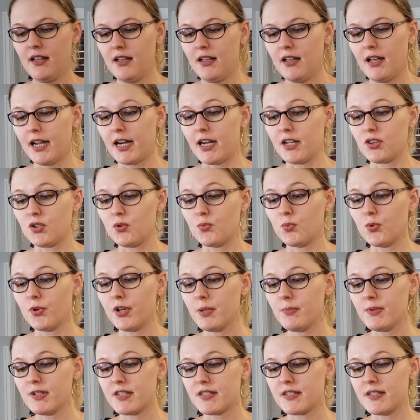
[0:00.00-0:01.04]
I got the
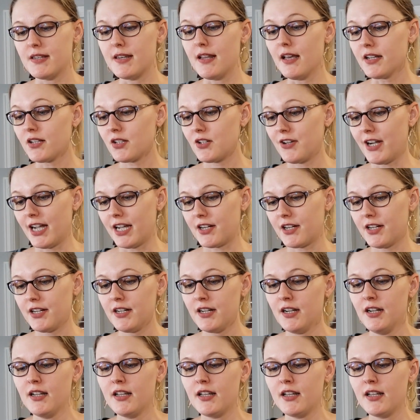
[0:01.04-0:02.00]
Rooibos Nutcracker,